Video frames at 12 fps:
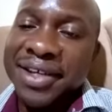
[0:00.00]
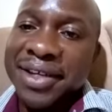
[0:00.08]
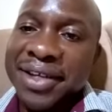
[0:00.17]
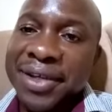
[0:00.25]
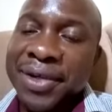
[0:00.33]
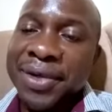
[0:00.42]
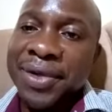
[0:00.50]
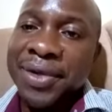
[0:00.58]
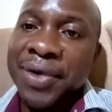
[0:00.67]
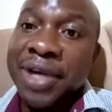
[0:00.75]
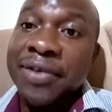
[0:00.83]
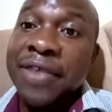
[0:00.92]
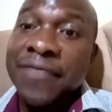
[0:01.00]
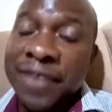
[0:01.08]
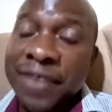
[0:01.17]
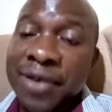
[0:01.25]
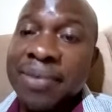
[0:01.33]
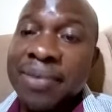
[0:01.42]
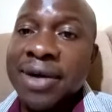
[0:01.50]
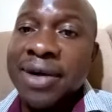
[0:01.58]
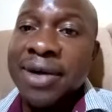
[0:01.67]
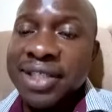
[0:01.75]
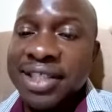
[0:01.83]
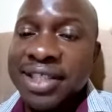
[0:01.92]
your freedom now is